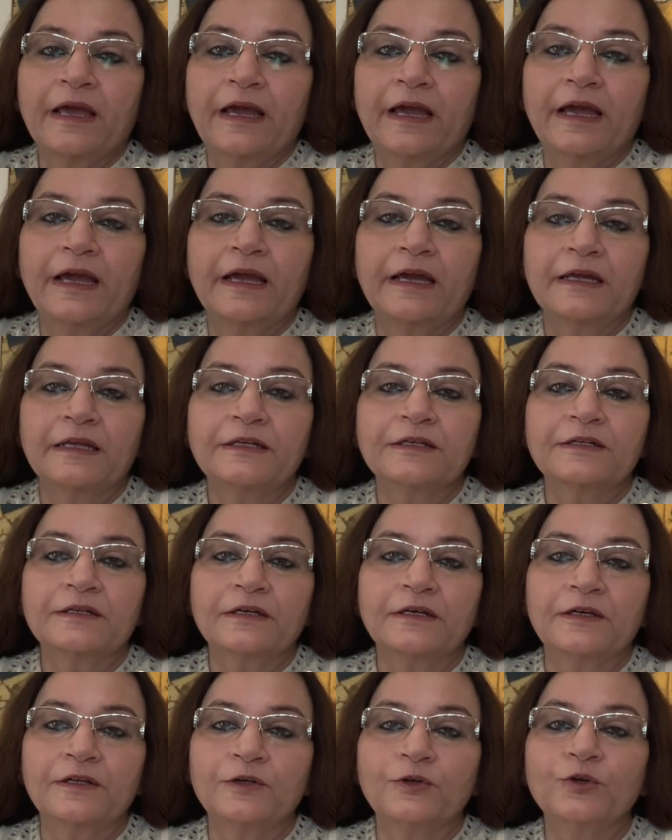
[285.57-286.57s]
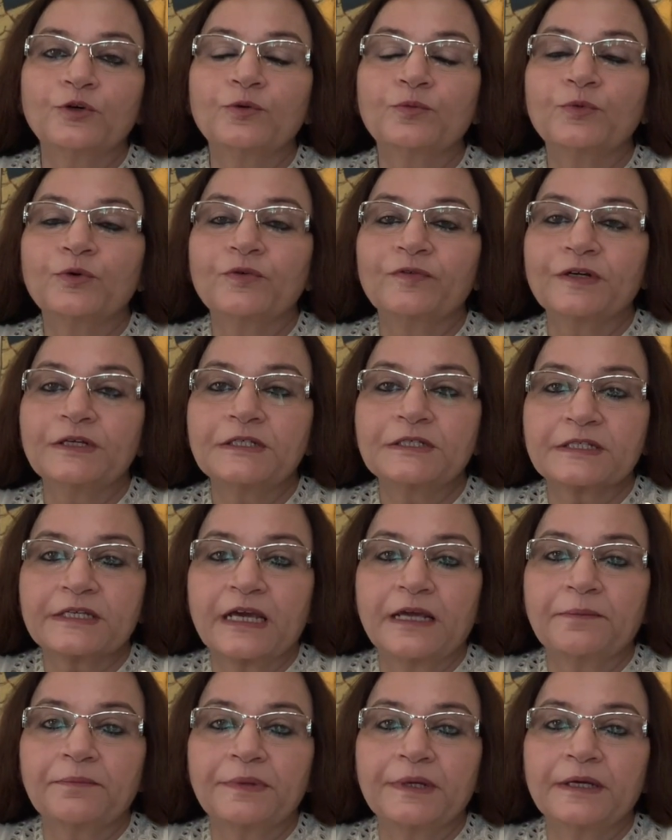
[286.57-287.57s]
and new movies
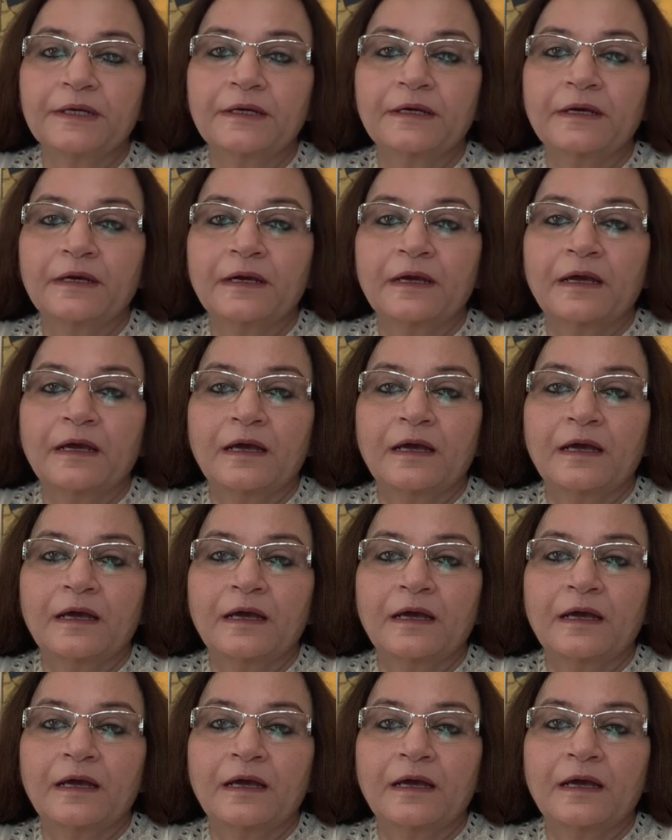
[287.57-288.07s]
can be